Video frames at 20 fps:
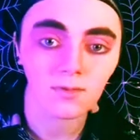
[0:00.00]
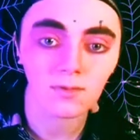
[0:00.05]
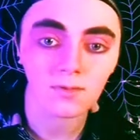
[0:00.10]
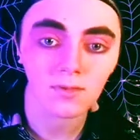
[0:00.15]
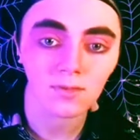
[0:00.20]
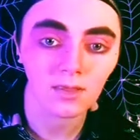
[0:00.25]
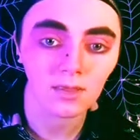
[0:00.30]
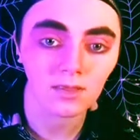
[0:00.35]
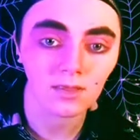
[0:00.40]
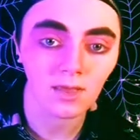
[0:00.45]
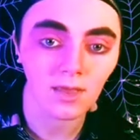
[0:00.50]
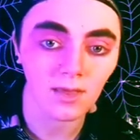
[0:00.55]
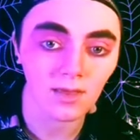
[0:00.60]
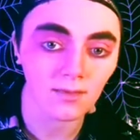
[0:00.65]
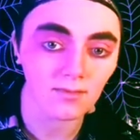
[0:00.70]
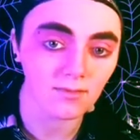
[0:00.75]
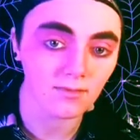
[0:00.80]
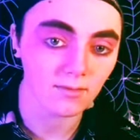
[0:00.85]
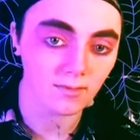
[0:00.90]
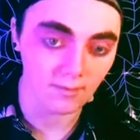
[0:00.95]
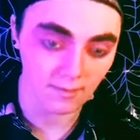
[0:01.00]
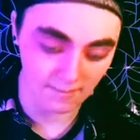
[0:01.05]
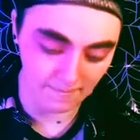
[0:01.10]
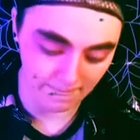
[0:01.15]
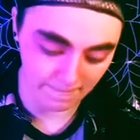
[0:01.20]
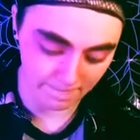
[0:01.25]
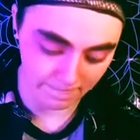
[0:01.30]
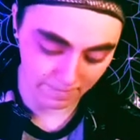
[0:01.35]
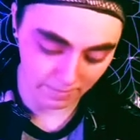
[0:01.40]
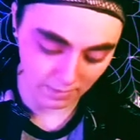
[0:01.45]
like that.
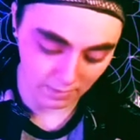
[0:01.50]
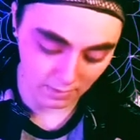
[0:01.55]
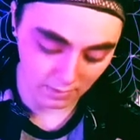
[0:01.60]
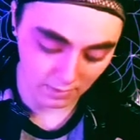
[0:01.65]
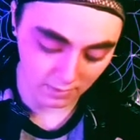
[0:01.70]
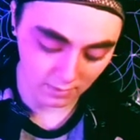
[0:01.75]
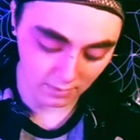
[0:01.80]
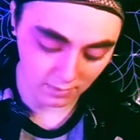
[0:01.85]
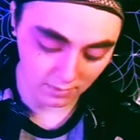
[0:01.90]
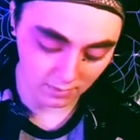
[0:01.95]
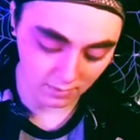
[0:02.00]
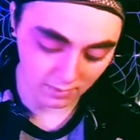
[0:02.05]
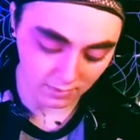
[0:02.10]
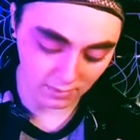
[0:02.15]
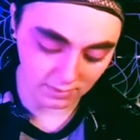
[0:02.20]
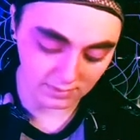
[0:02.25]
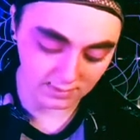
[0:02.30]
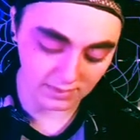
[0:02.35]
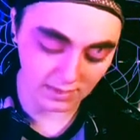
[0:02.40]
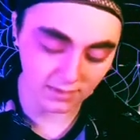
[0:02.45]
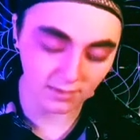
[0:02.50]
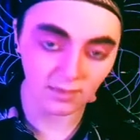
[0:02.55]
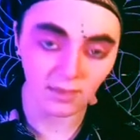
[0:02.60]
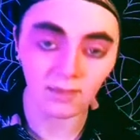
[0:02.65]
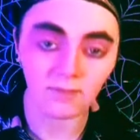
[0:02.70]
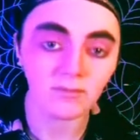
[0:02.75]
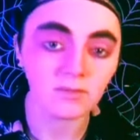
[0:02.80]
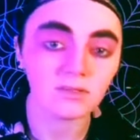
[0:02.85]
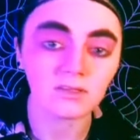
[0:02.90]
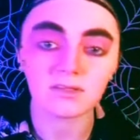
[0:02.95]
Go do the same thing
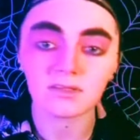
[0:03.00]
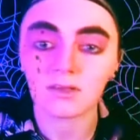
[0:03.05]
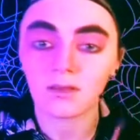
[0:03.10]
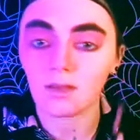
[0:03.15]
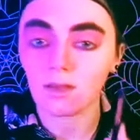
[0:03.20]
with this eye.